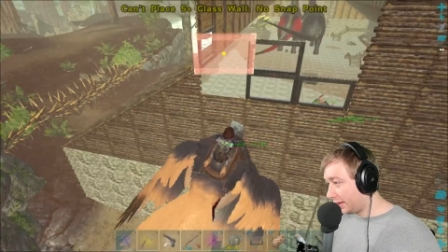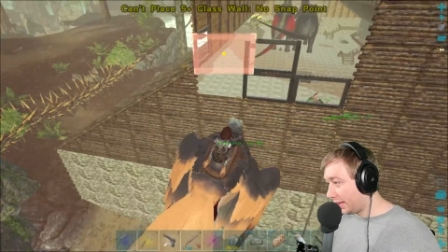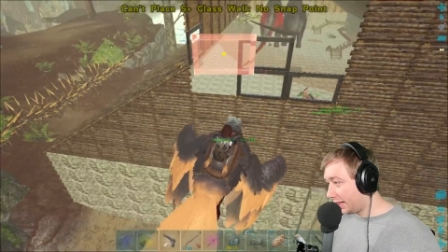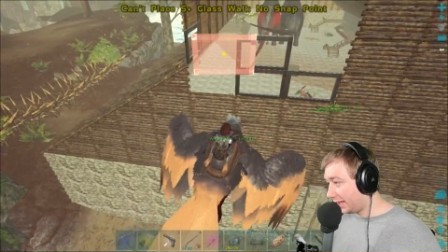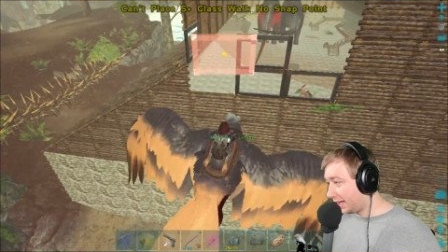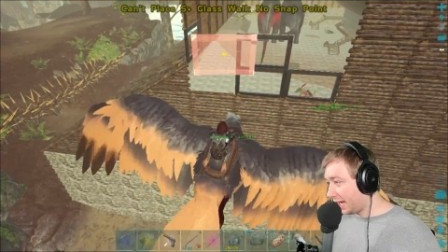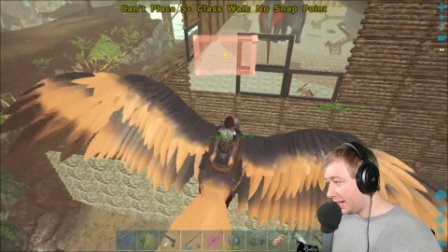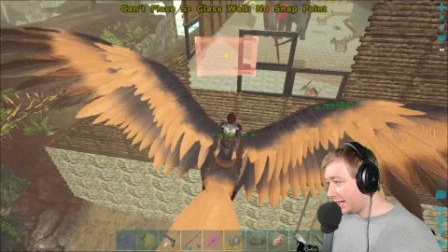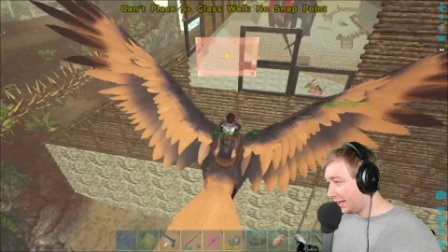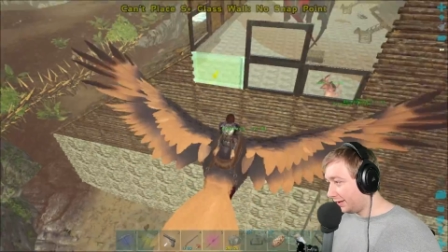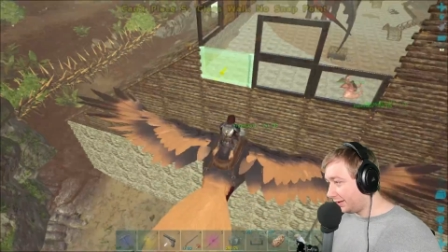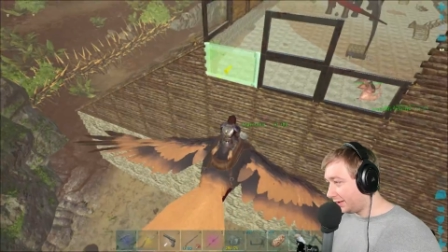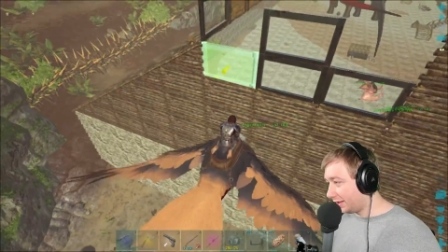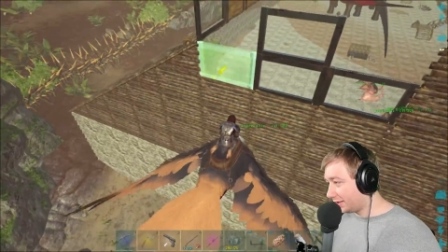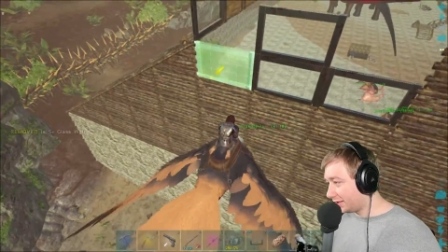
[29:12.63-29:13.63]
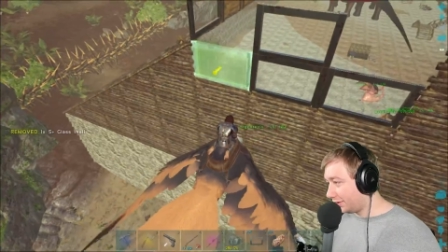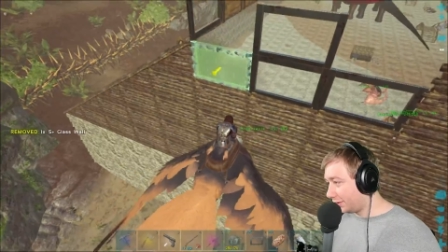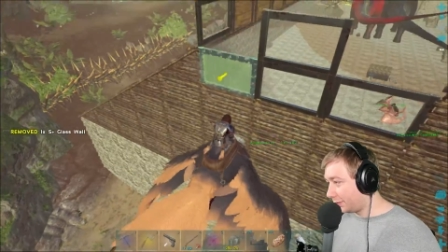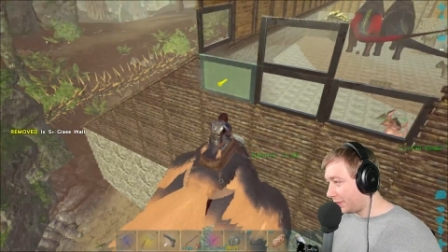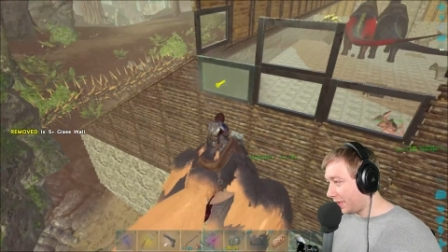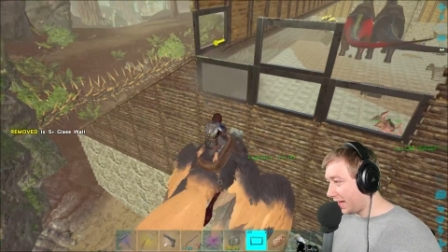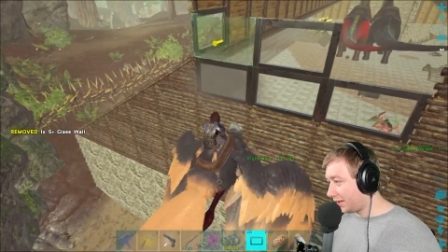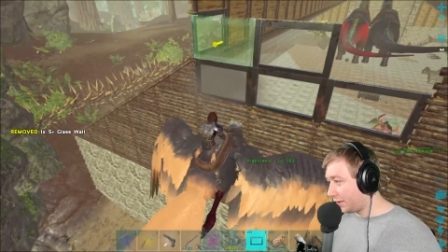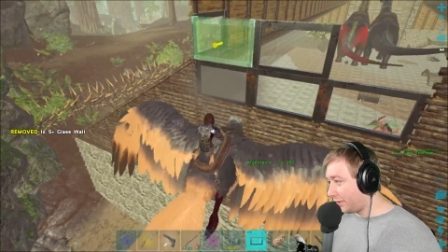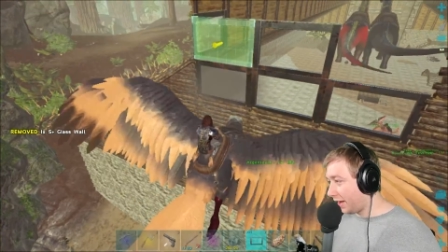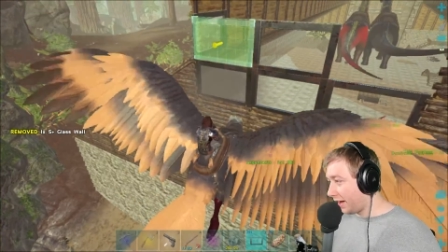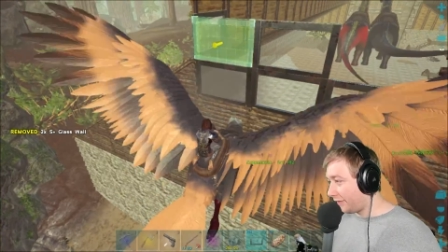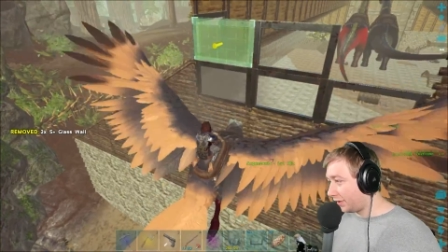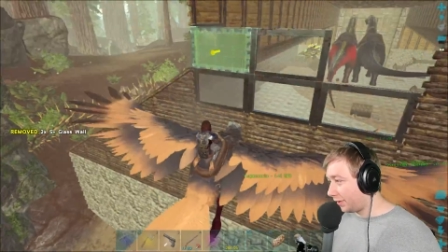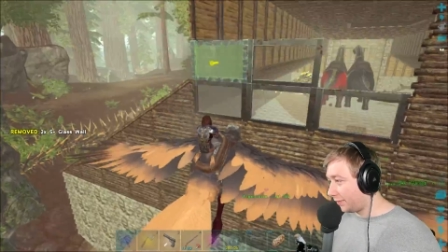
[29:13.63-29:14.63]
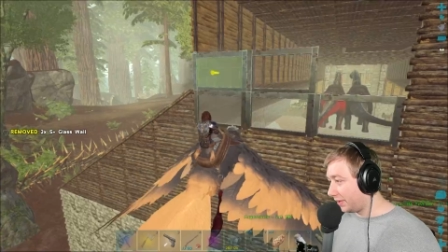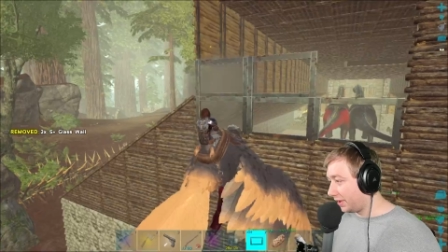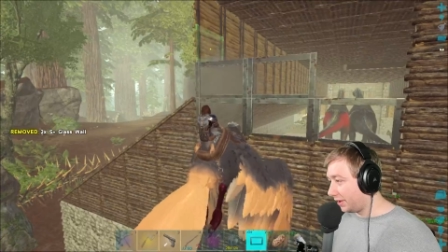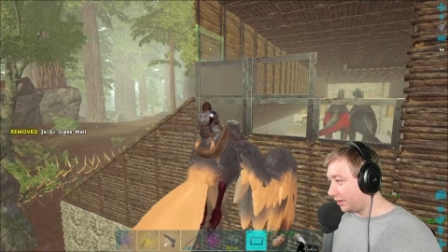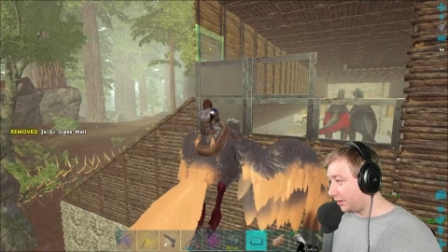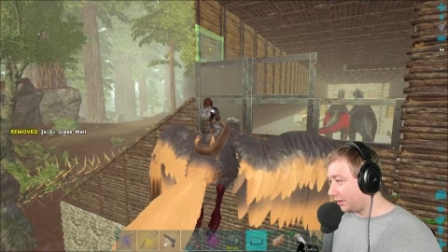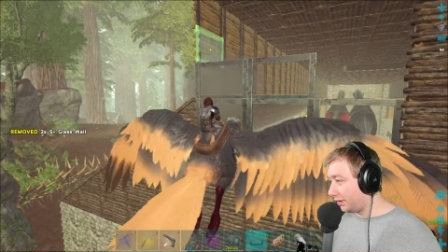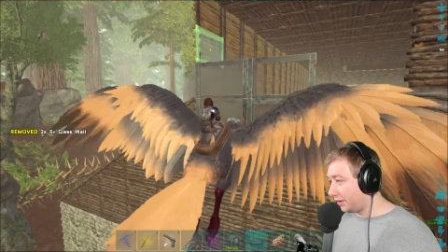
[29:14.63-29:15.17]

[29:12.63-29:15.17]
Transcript: That it kind of doesn't look bad though, having them in